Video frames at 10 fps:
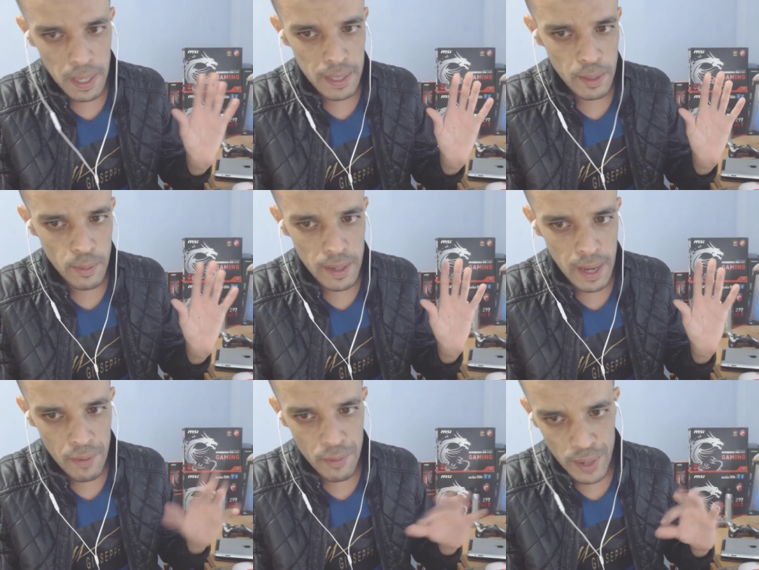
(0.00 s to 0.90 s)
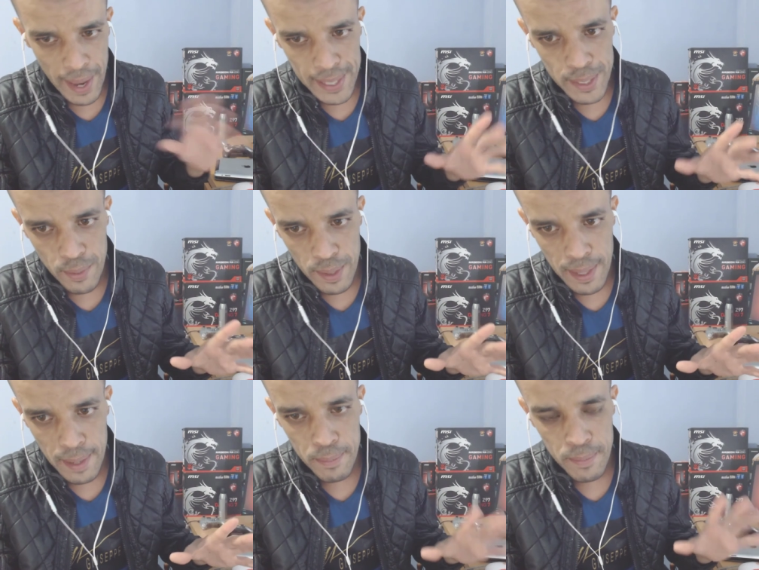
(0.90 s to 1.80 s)
but I will have a reaction
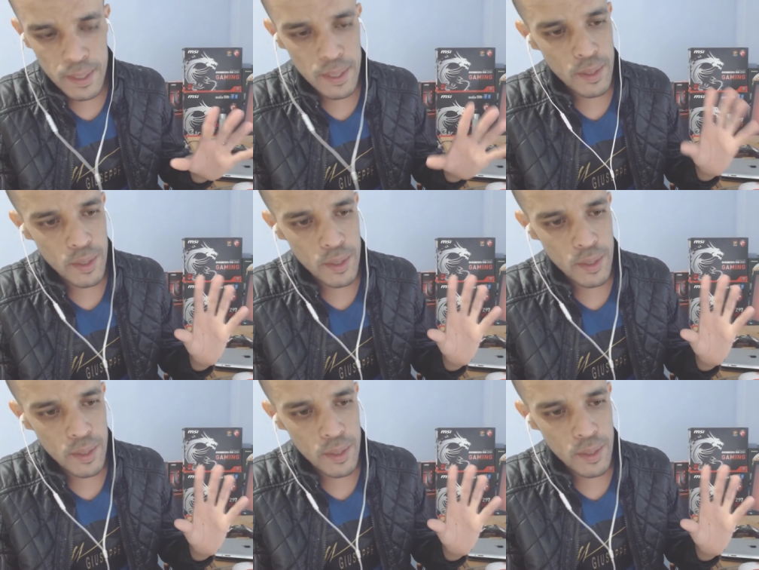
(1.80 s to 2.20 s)
with them